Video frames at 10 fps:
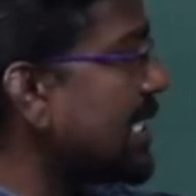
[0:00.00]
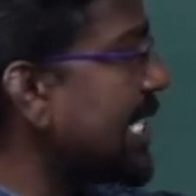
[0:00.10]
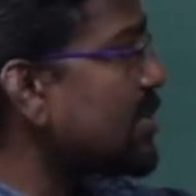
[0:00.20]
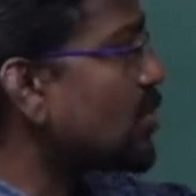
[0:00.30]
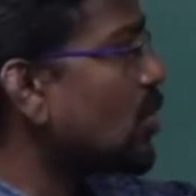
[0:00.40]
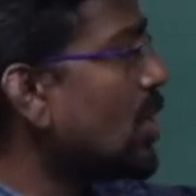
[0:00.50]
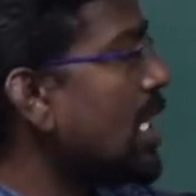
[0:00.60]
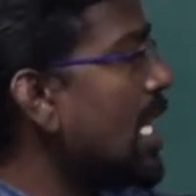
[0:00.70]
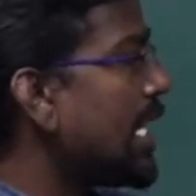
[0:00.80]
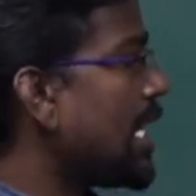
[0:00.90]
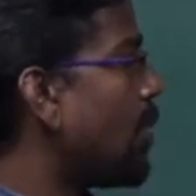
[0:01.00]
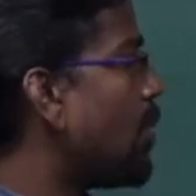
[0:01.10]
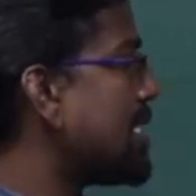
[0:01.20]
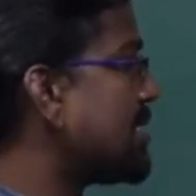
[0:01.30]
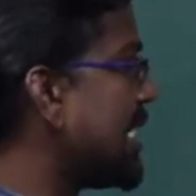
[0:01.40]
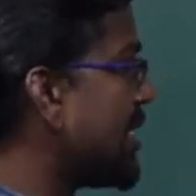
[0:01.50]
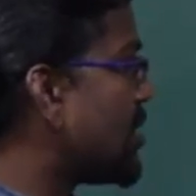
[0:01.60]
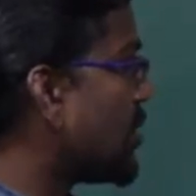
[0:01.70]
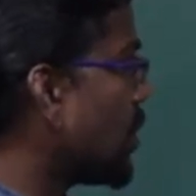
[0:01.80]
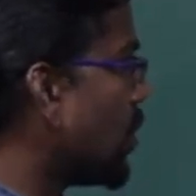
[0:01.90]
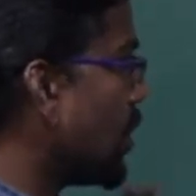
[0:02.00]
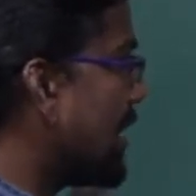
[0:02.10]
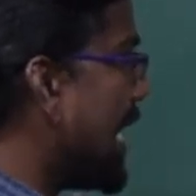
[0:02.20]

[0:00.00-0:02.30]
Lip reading: CH2 double bond CH2.